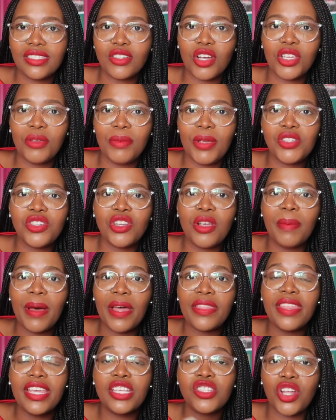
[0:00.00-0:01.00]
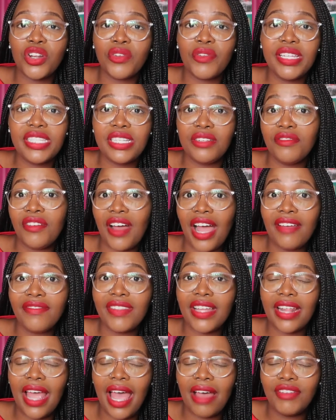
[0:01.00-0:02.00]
documentary about the Exonerated Five that